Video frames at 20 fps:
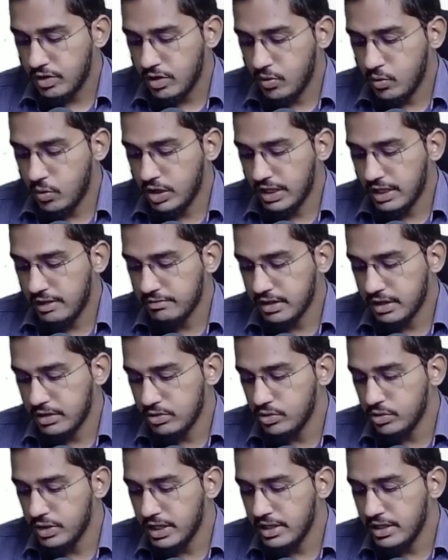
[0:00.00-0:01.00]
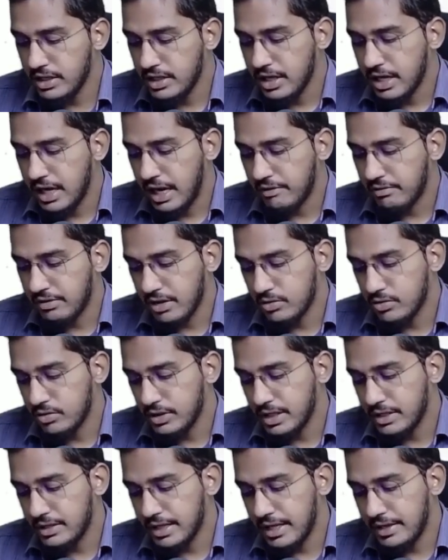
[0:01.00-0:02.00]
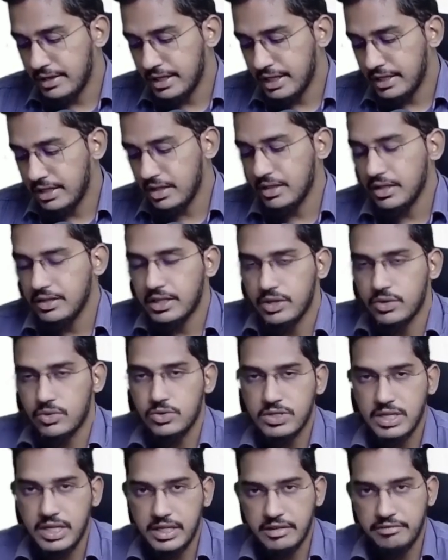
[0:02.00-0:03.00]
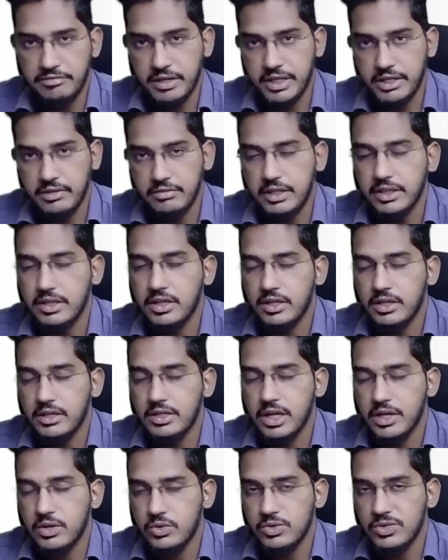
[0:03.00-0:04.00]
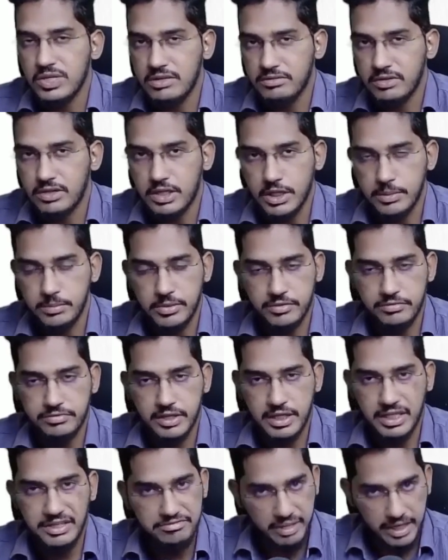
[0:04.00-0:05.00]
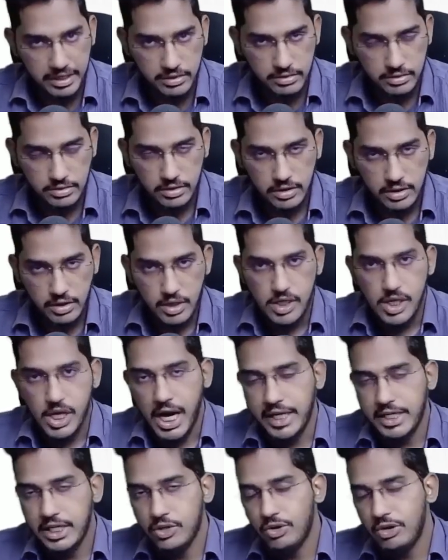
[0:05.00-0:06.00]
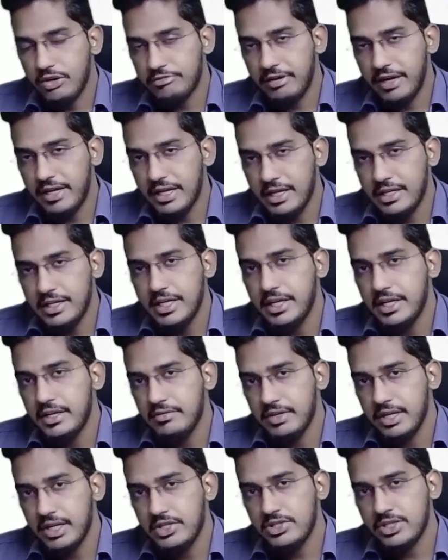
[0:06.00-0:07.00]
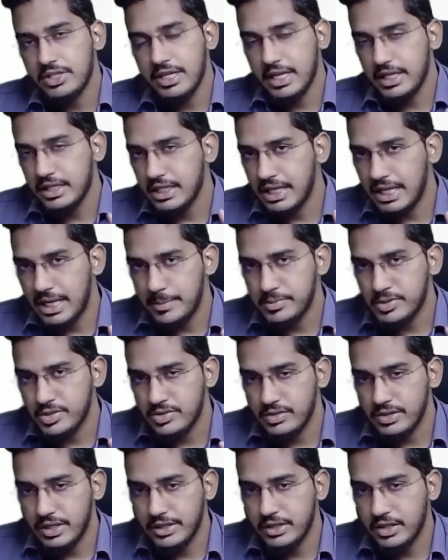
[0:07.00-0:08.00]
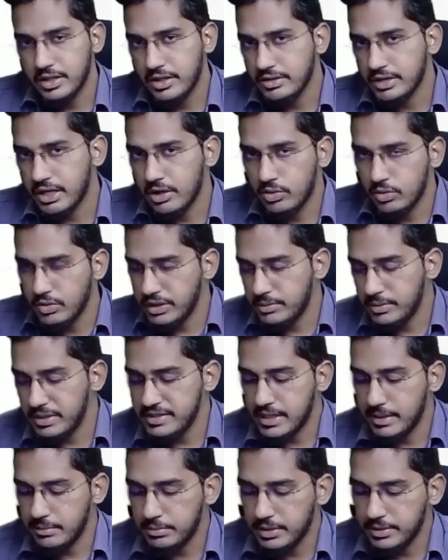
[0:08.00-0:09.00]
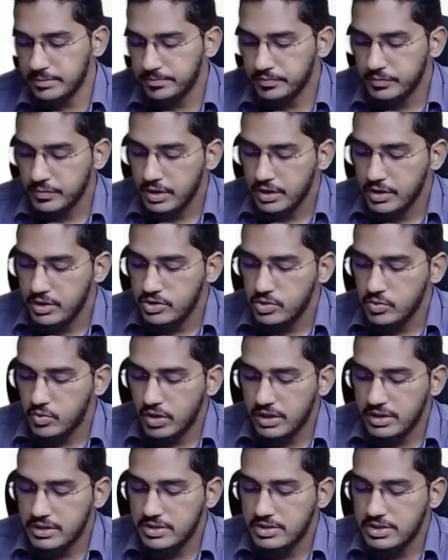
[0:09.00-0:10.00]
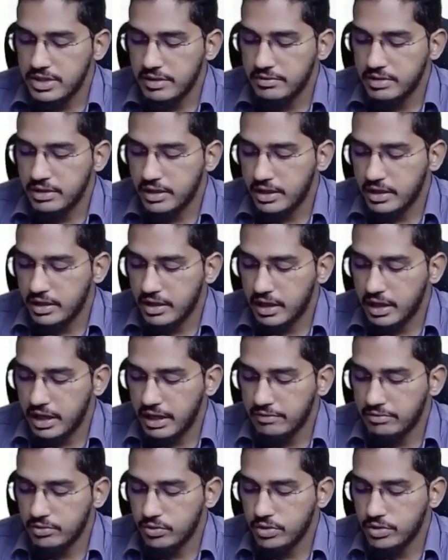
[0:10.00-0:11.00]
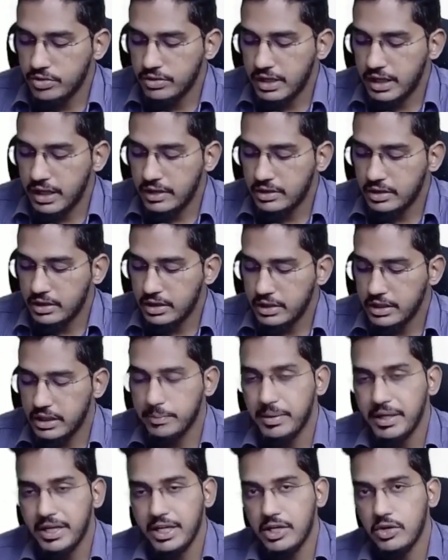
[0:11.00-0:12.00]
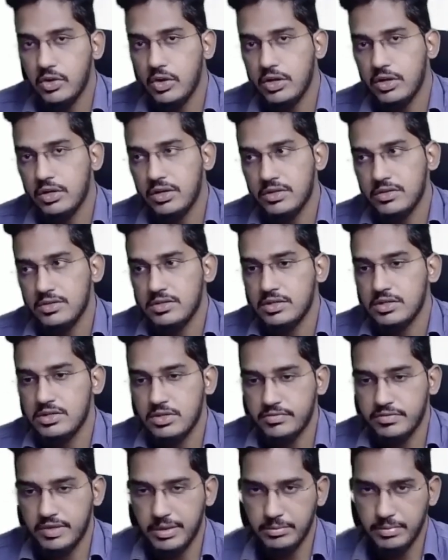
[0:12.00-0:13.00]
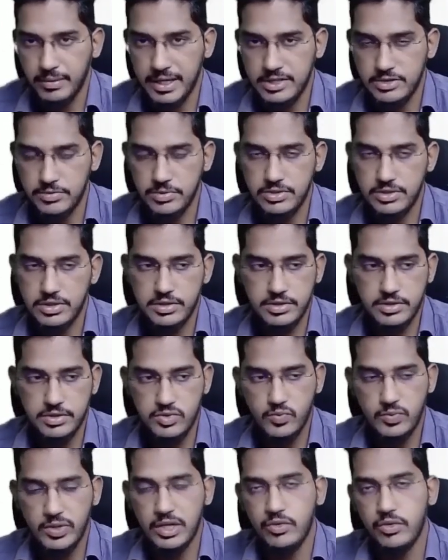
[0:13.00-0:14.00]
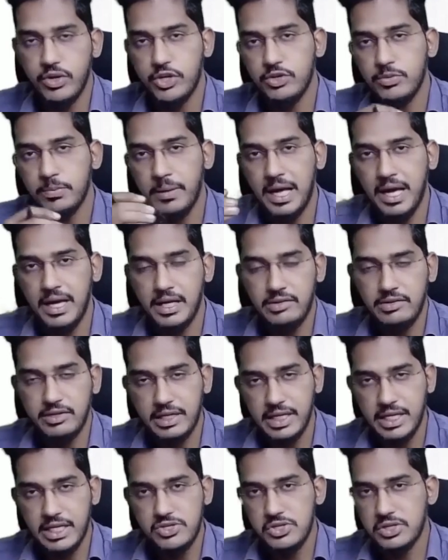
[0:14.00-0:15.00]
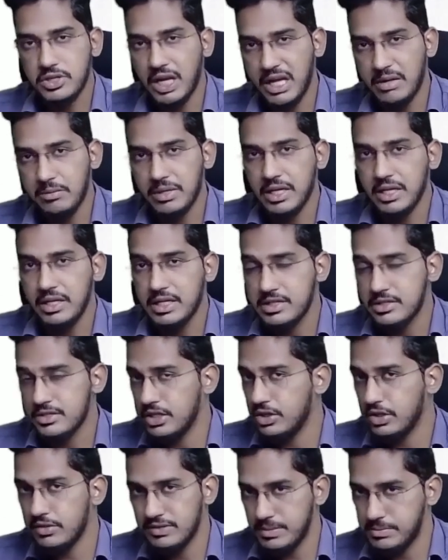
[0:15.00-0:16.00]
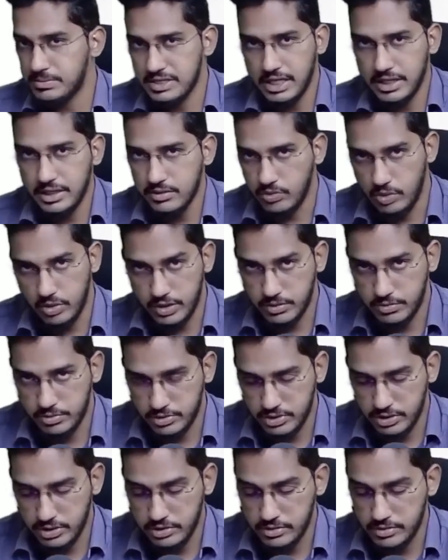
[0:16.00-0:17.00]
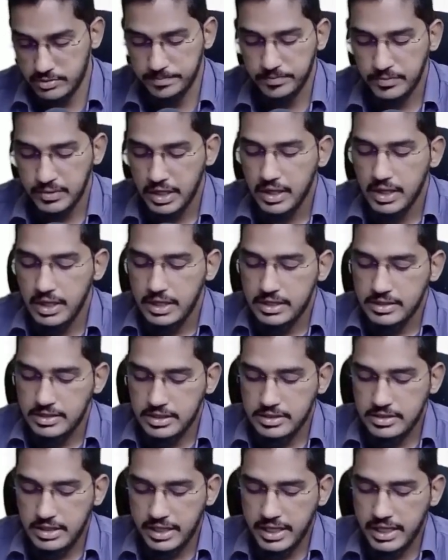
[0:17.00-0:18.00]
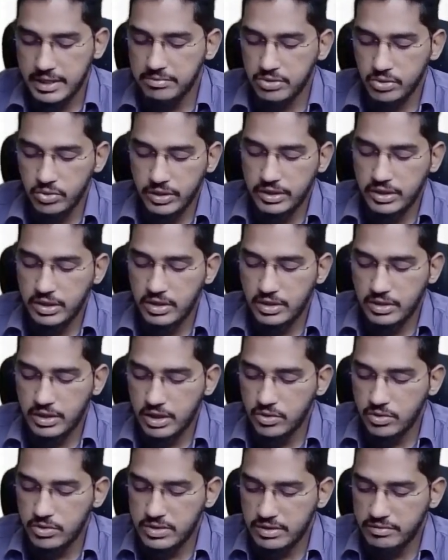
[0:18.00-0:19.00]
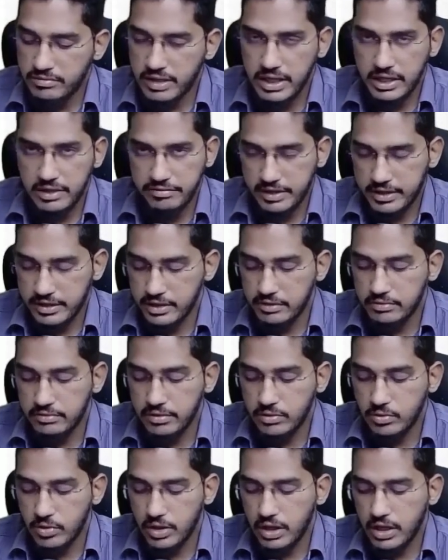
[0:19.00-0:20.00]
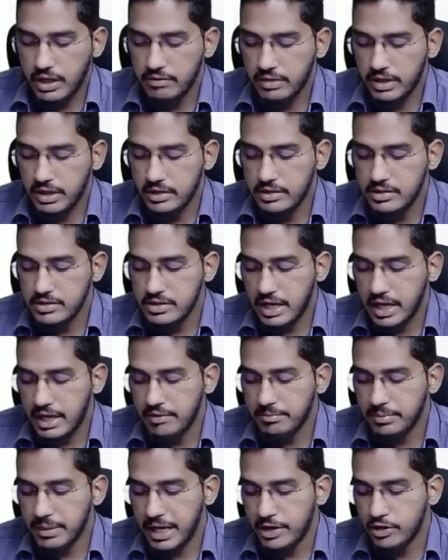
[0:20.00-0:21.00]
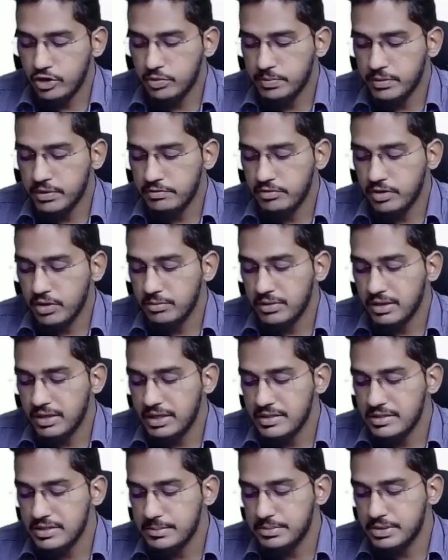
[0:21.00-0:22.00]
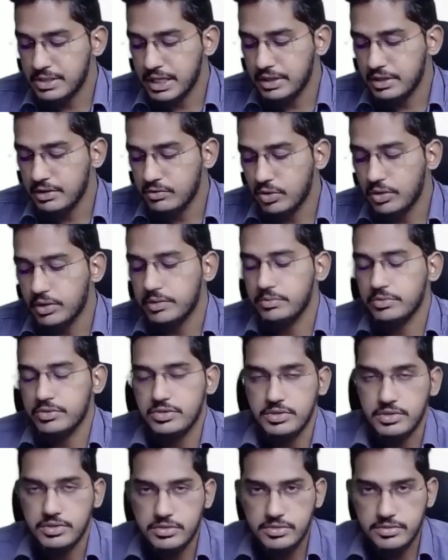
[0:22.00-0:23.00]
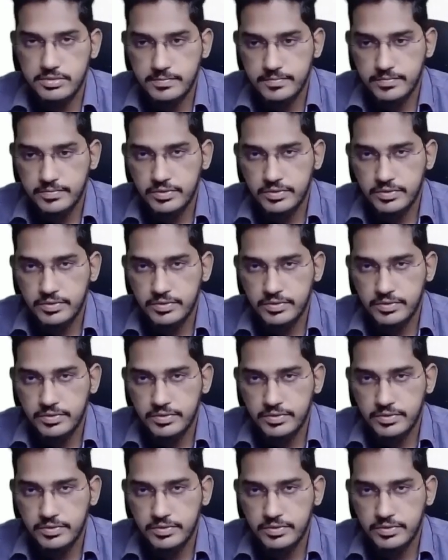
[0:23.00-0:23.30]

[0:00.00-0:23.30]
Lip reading: What I have concluded? I have concluded that internal controls are effective. Internal controls are working perfectly fine. I did not find any deviation, any lapses in the internal control in my sample. So what decision I will take? I have told you that depending on results of compliance procedures, we are going to plan our nature, timing and extent of substantive audit procedures. Since I came to know internal controls are very effective, what I have done is I have planned to perform less substantive audit procedures.